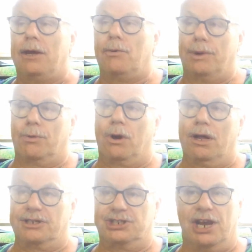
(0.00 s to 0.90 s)
we were
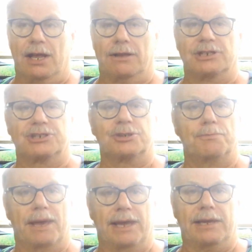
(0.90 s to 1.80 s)
all challenged to
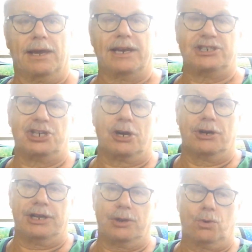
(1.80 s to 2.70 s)
make a
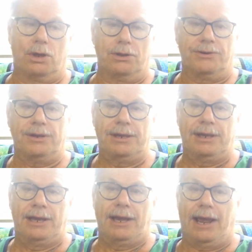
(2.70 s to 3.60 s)
charity quilt,
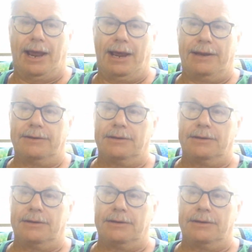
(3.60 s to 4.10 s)
and